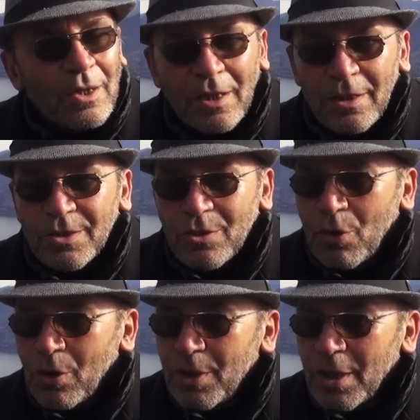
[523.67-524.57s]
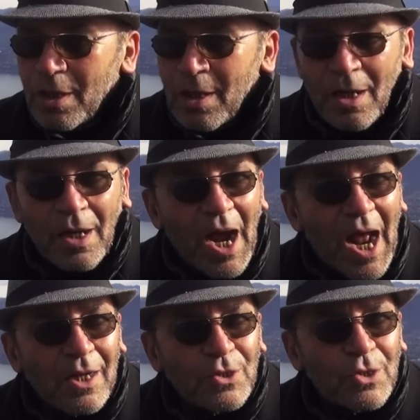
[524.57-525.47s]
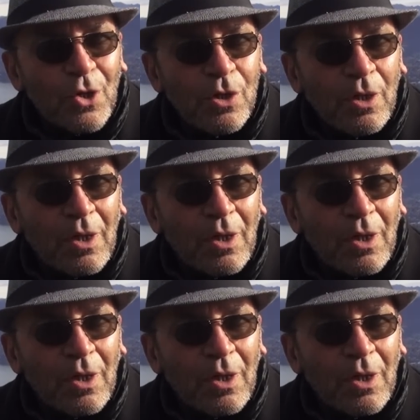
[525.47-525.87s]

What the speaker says: that is called Ngalso,